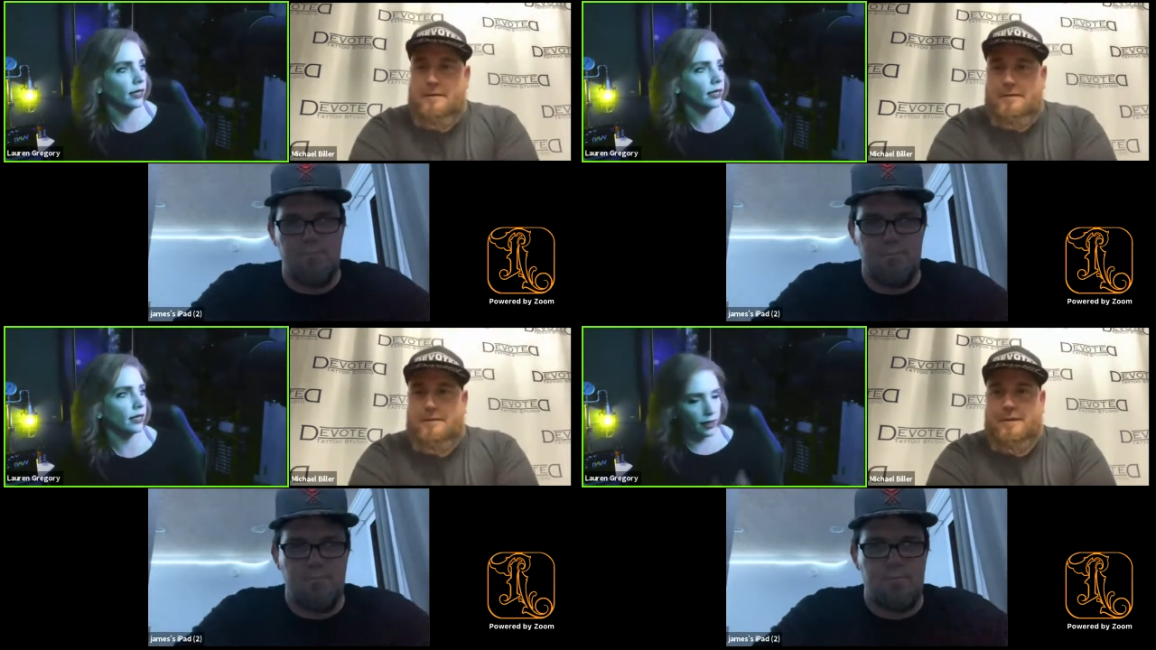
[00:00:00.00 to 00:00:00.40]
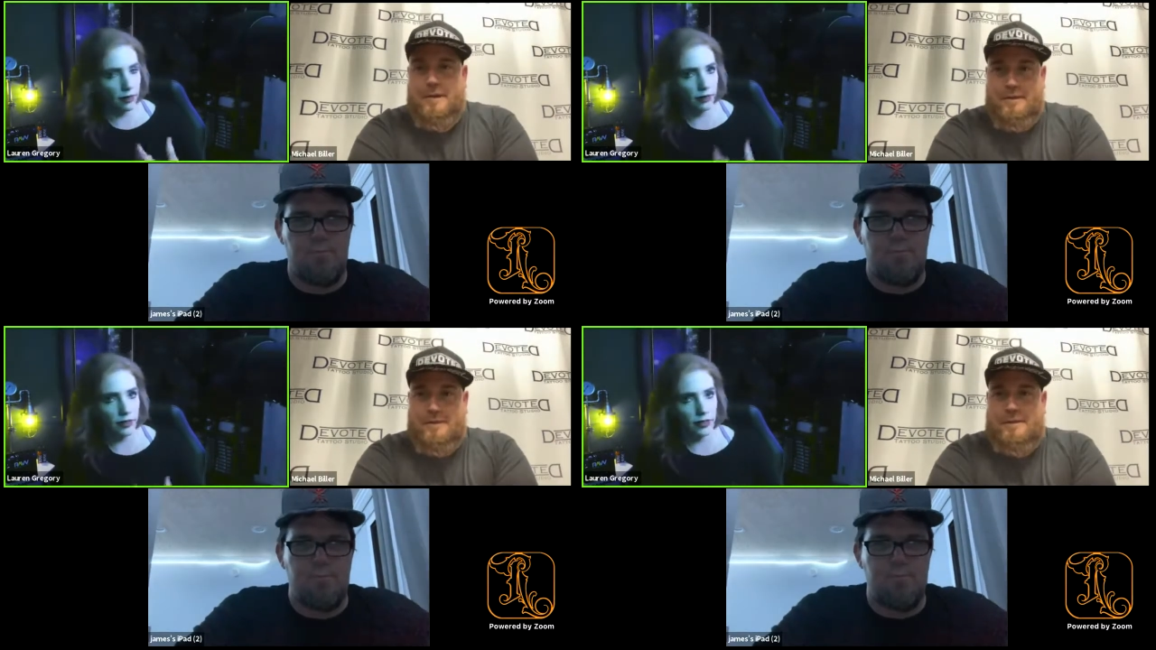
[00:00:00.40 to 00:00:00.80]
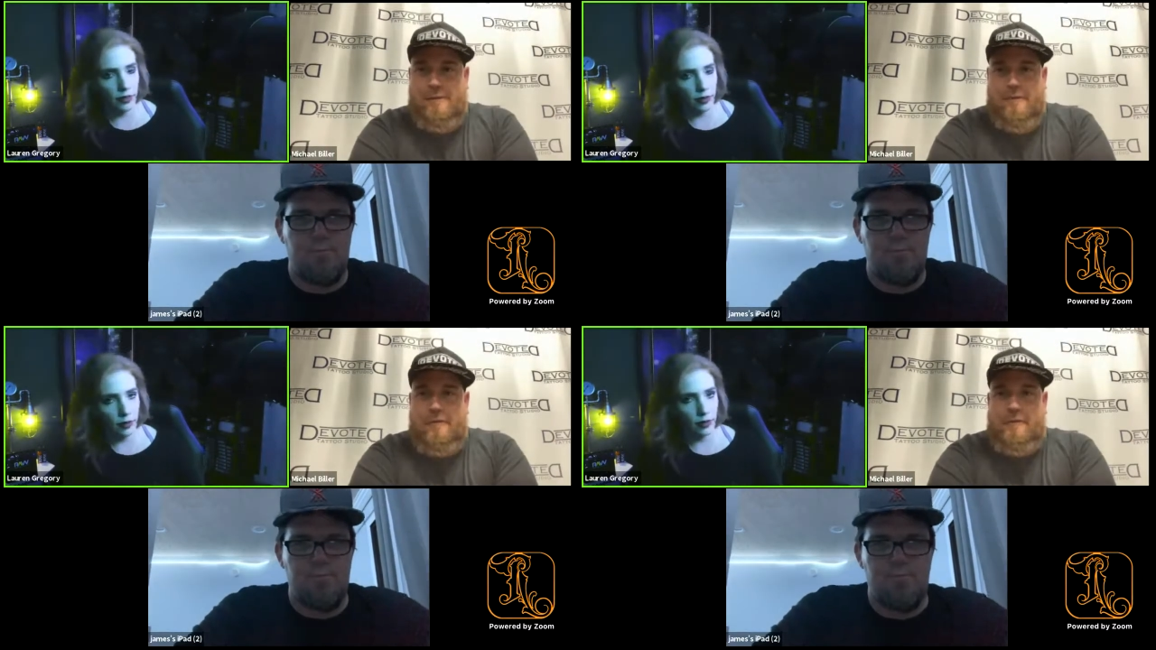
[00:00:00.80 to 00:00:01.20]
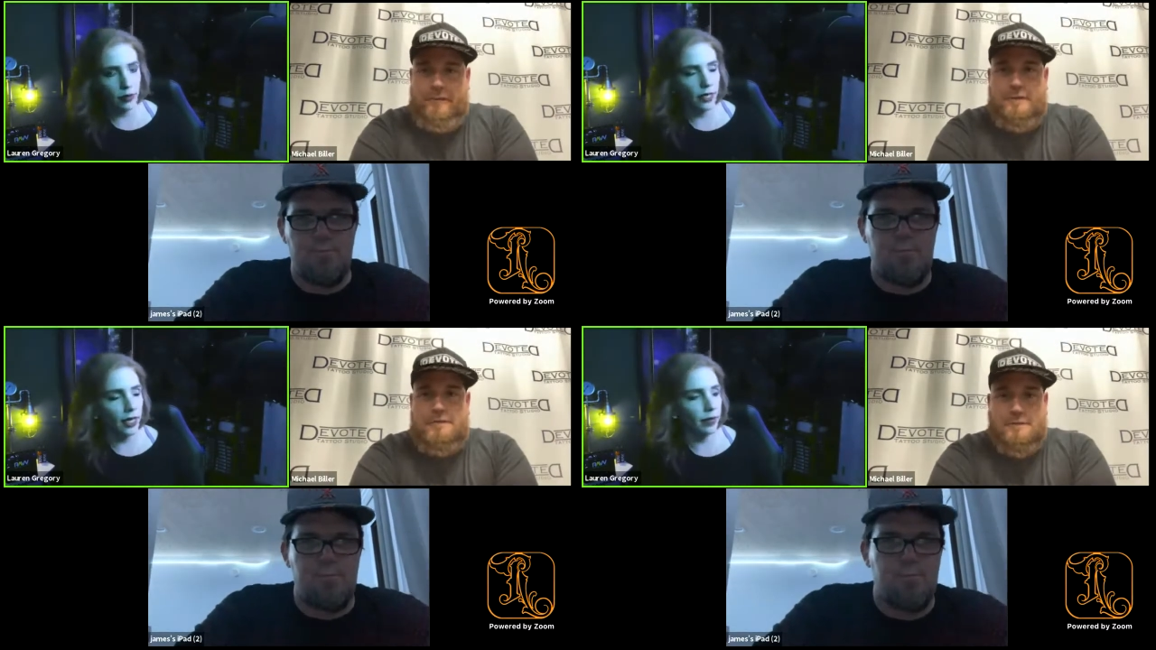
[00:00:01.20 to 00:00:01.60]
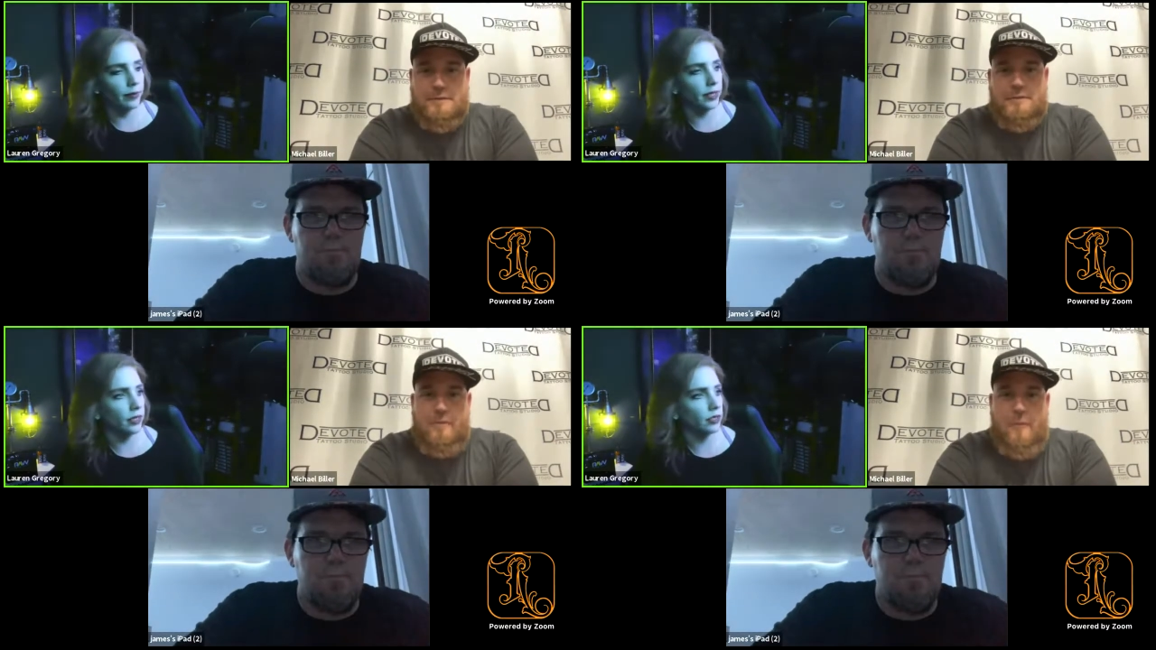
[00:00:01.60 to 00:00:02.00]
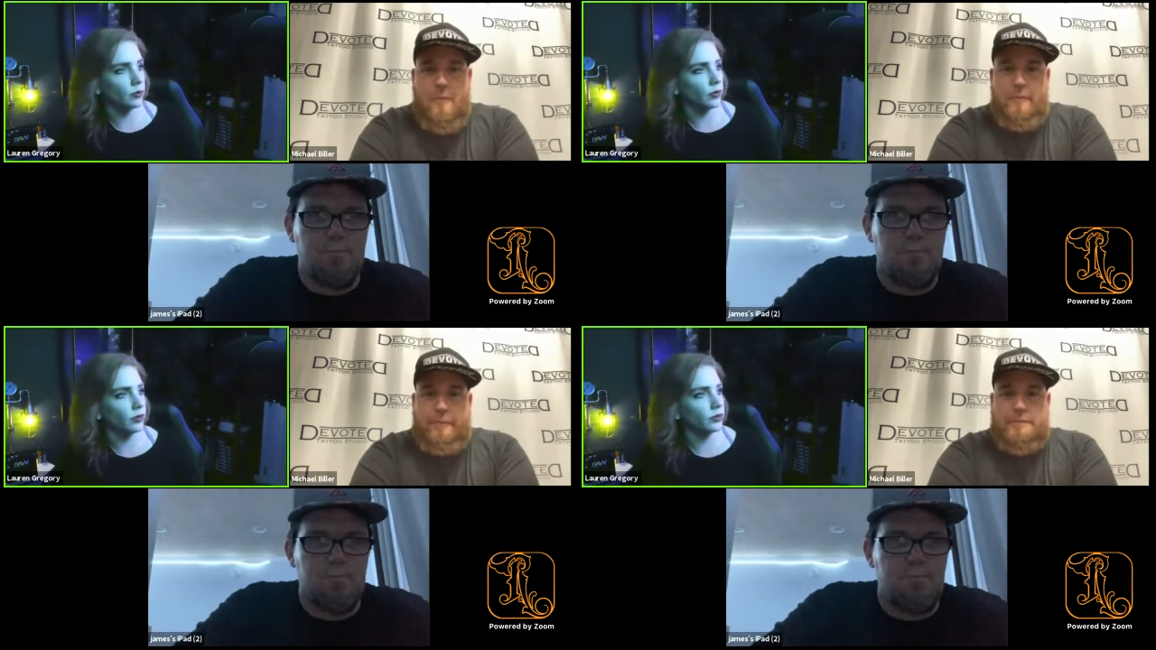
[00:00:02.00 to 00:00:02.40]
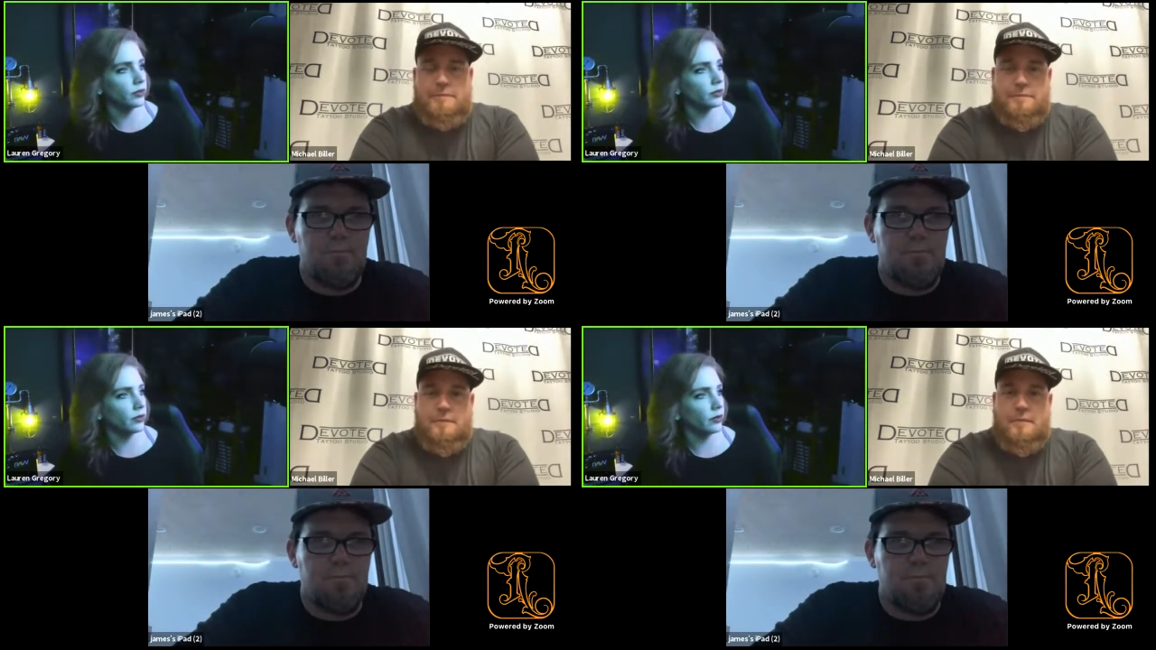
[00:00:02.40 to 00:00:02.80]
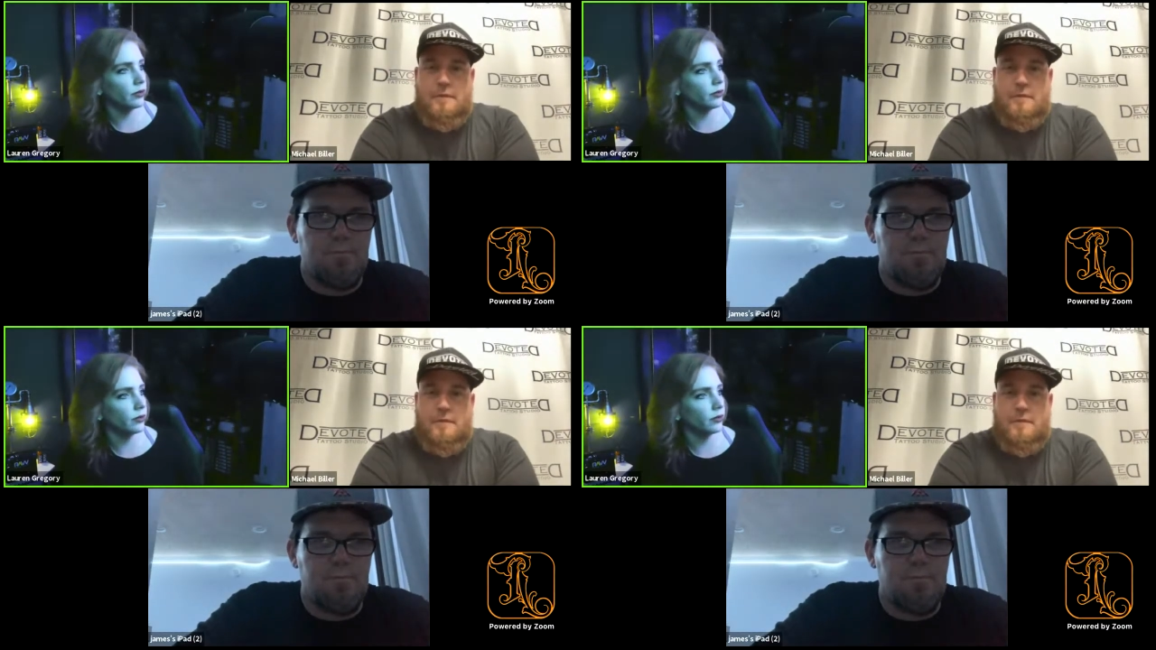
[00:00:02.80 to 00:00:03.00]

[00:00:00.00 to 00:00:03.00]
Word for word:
Speaker 1: And obviously the, the cap being exposed, so...